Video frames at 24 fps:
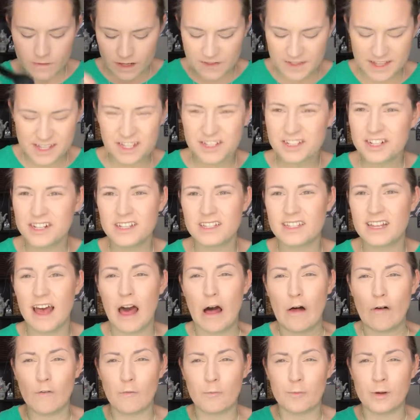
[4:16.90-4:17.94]
These are just
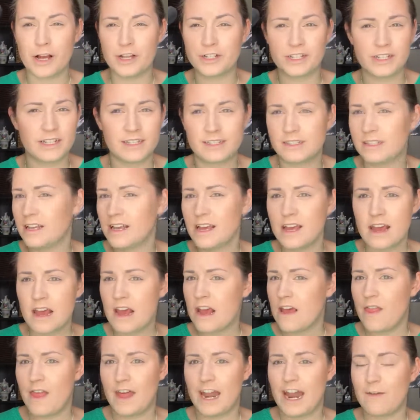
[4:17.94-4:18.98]
e.l.f. brushes
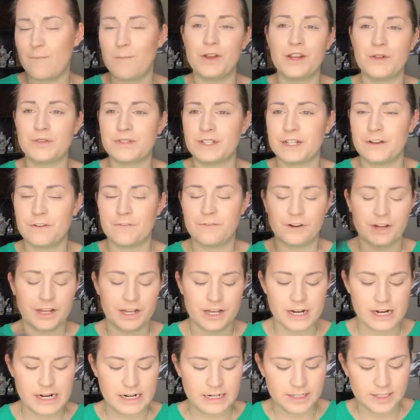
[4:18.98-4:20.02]
that I've been using for
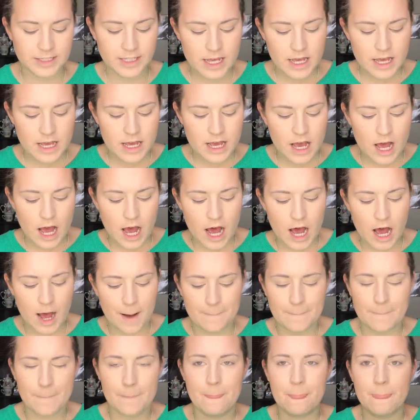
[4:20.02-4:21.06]
years.
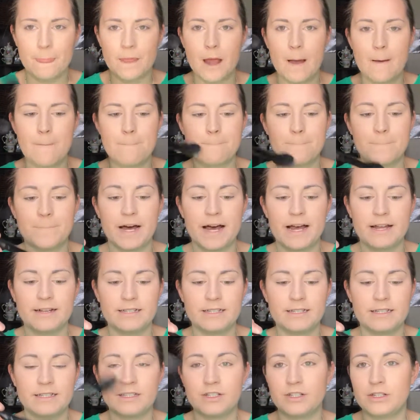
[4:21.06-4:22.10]
Um,
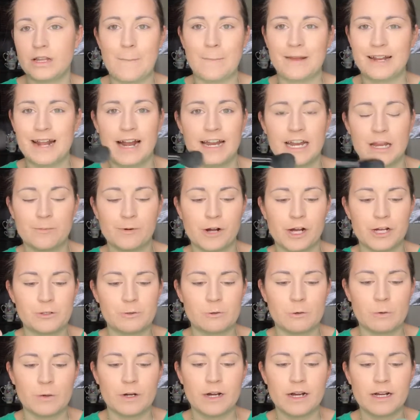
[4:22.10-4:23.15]
but I mean any brush
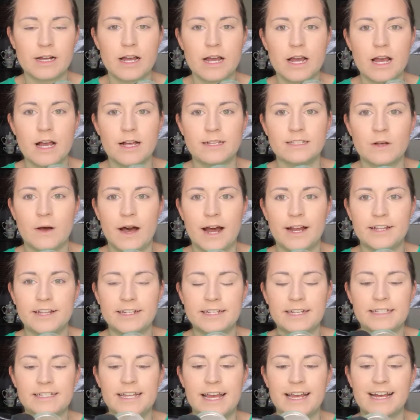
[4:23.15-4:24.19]
will work. So I'd
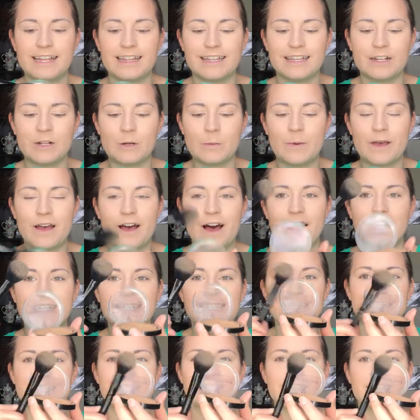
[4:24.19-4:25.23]
like to take a little bit
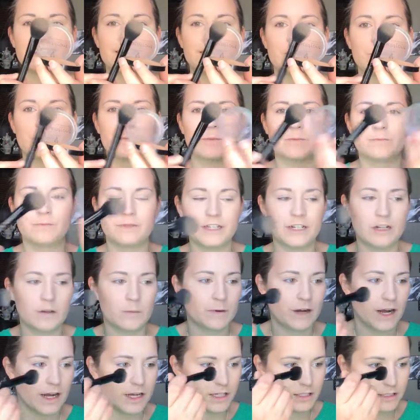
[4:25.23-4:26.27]
onto this little little
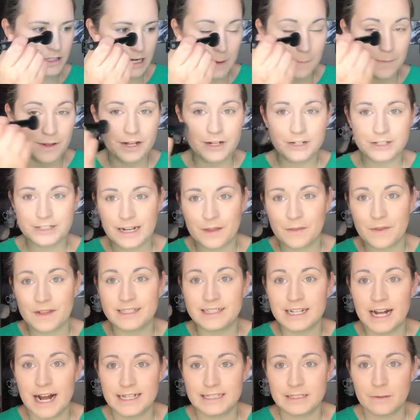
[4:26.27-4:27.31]
brush and I'm going to go down the
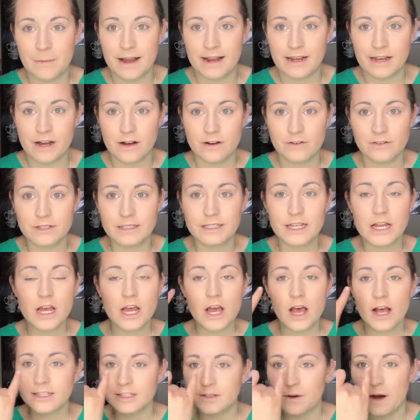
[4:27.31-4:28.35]
sides of my nose.
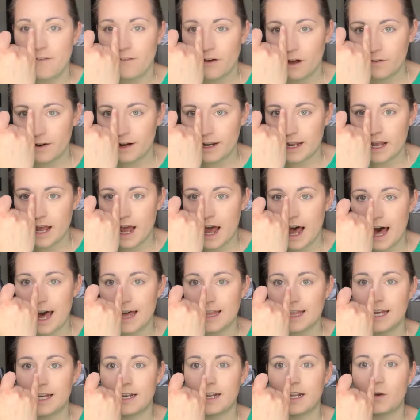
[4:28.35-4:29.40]
So I've already
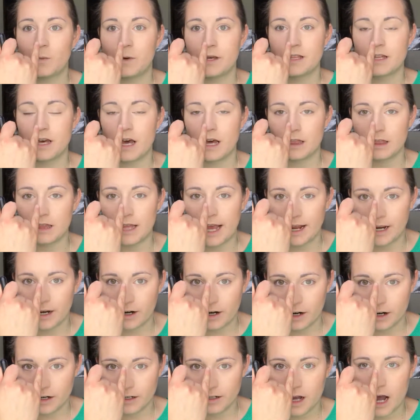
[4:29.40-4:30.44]
highlighted with a
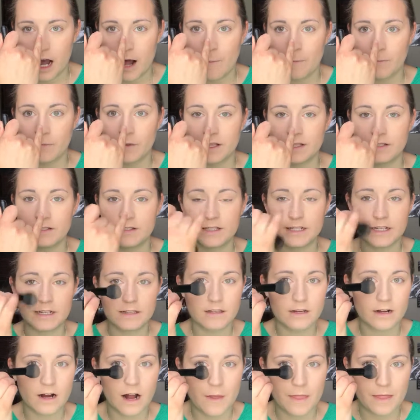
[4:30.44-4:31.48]
lighter um,
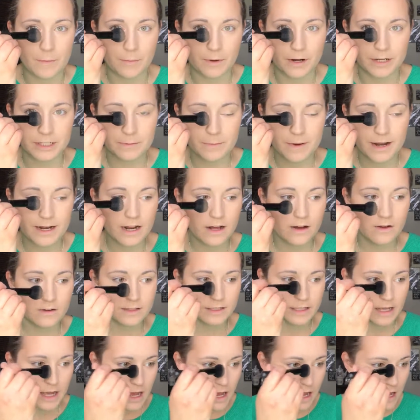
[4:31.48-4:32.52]
concealer on the bridge of my nose,